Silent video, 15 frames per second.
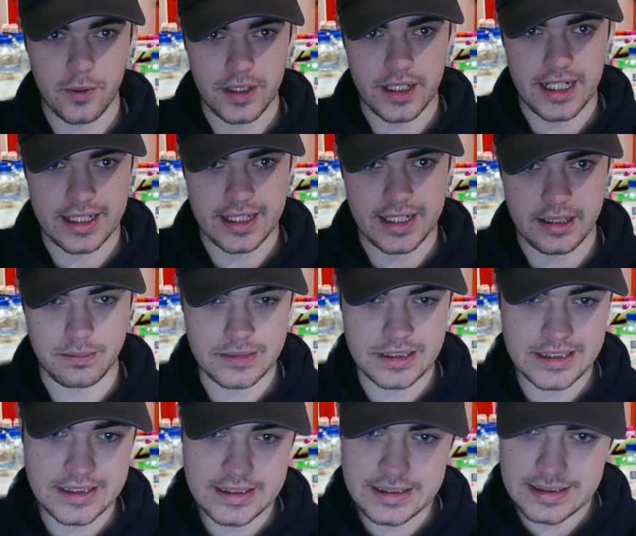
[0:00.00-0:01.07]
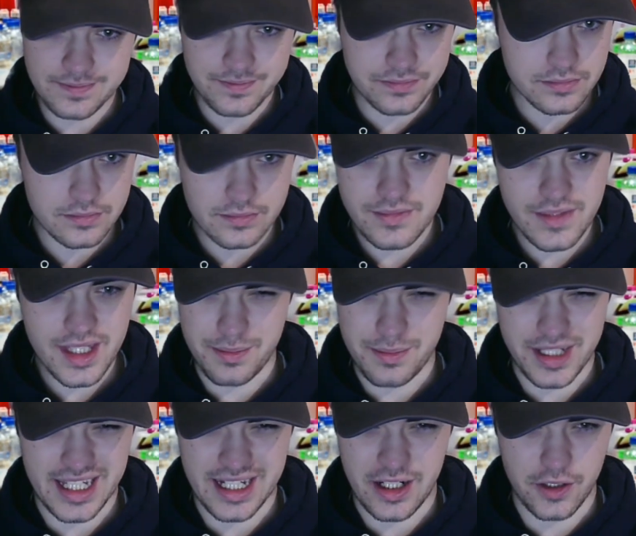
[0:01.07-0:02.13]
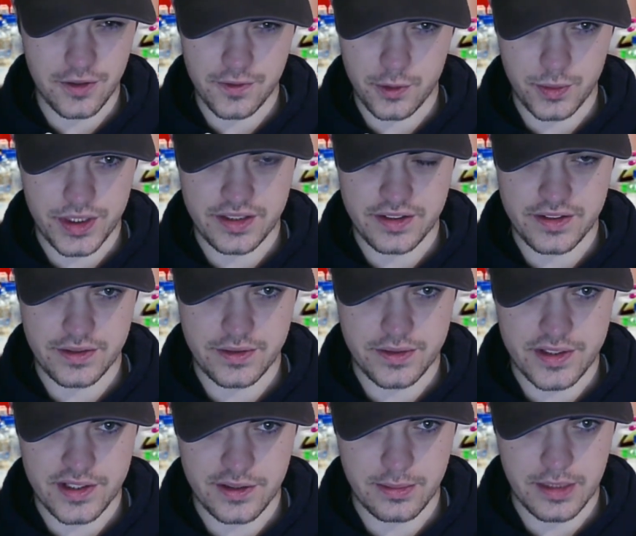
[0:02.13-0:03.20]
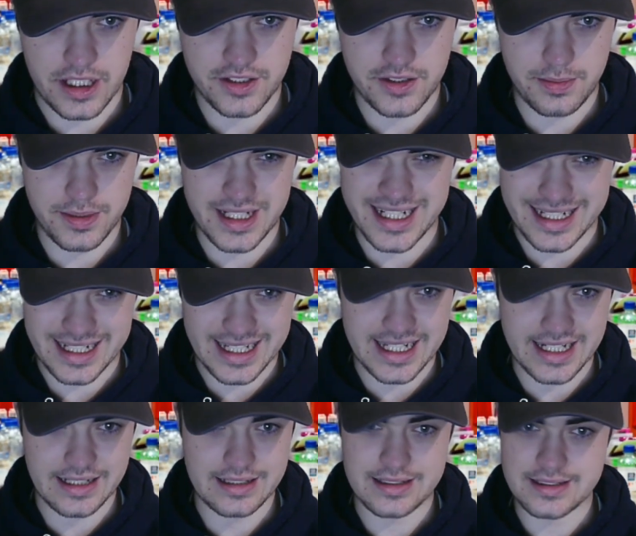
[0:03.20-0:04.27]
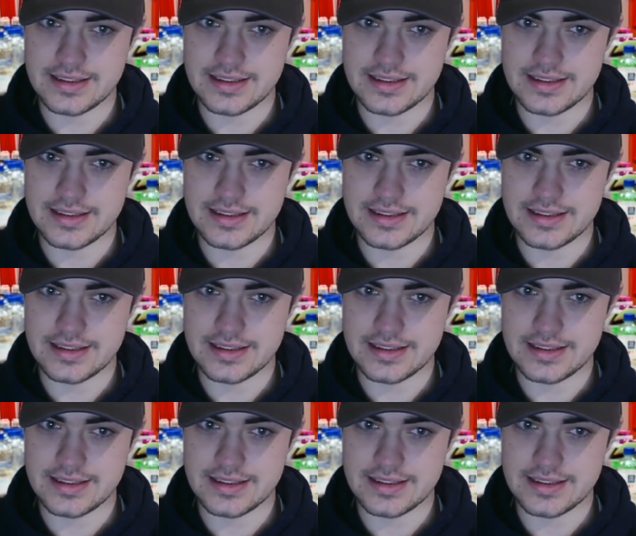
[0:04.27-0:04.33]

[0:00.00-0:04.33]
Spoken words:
in that game. But yeah, overall didn't do too much. But then again,